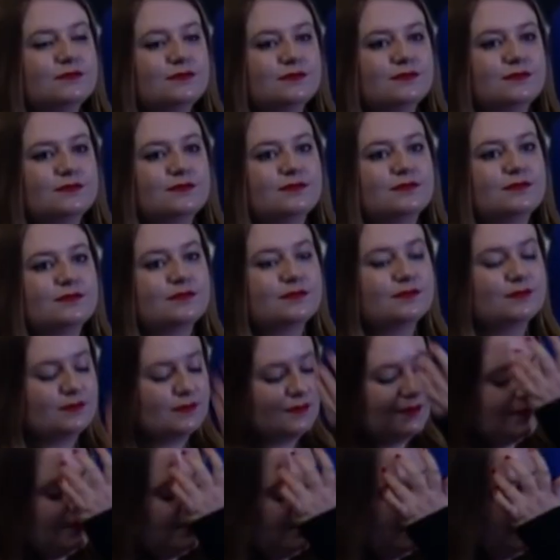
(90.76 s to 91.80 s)

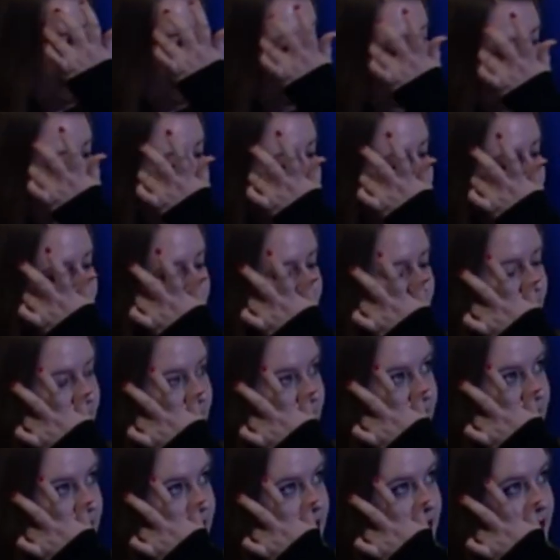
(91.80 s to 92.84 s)

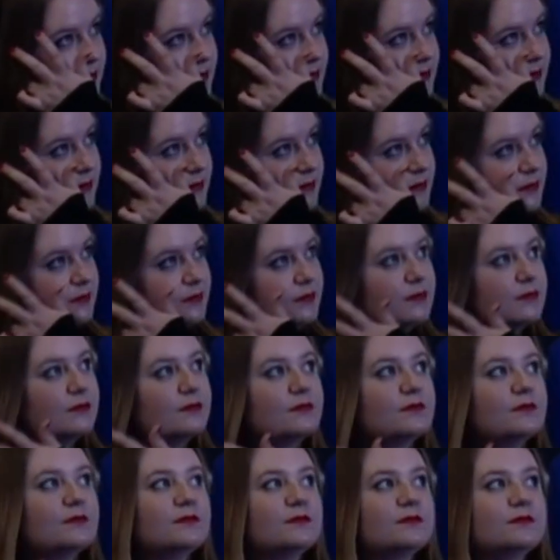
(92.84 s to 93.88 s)

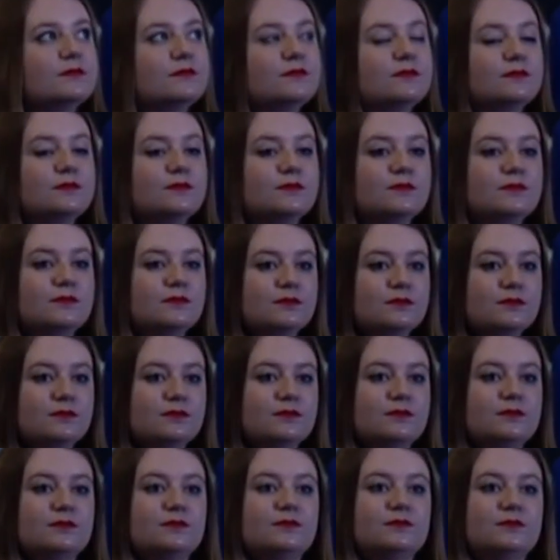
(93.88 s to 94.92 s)

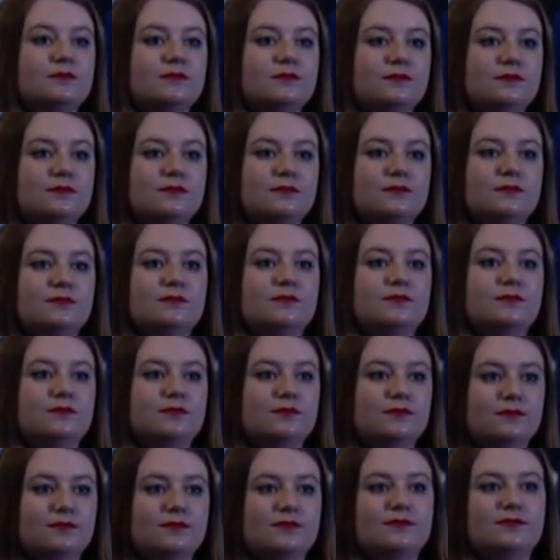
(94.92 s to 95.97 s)

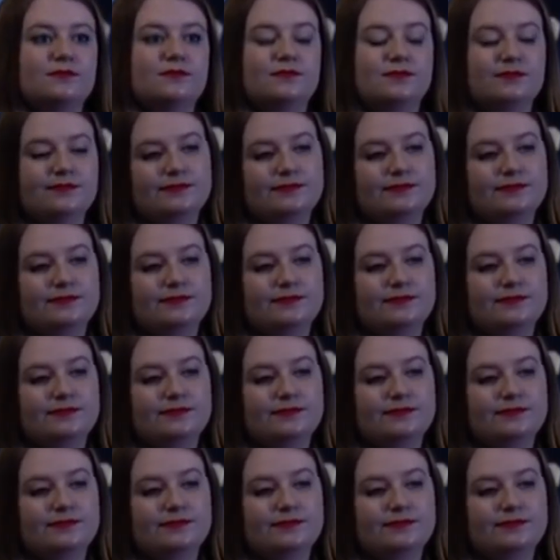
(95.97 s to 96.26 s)
[no speech]